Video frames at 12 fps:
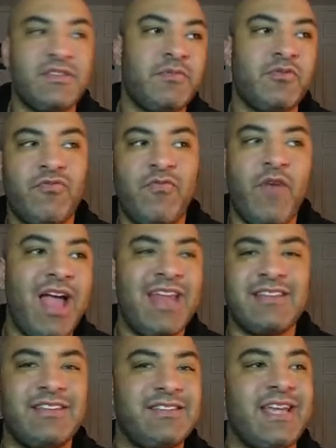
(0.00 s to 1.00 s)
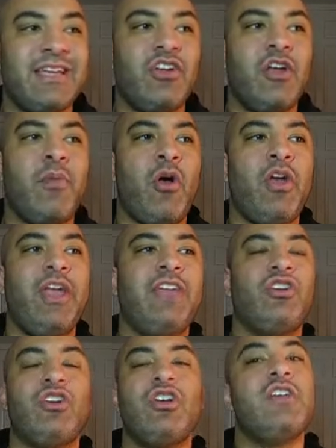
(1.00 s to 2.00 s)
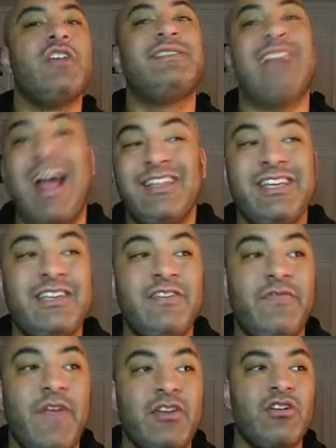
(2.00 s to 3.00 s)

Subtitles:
Fine as a secondary ball handler, solid defender,